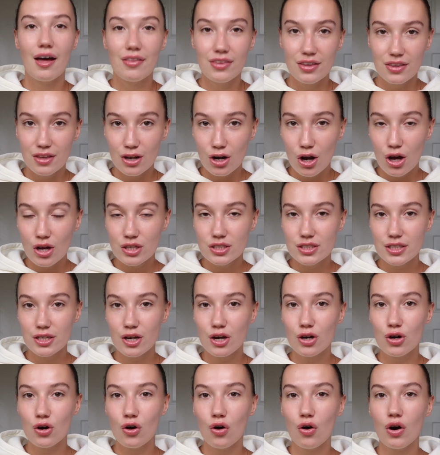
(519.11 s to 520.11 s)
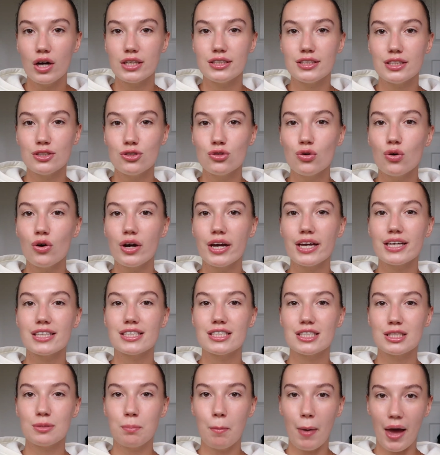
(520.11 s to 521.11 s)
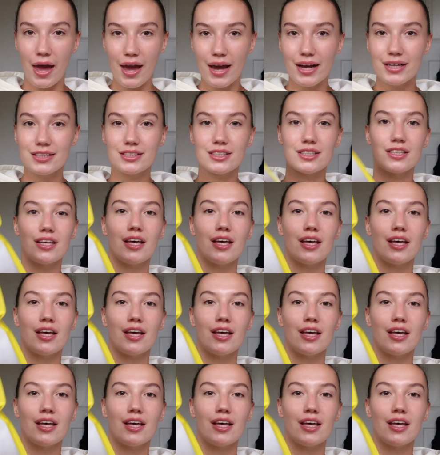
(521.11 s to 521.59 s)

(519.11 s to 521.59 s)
And then the last thing I got, I did not expect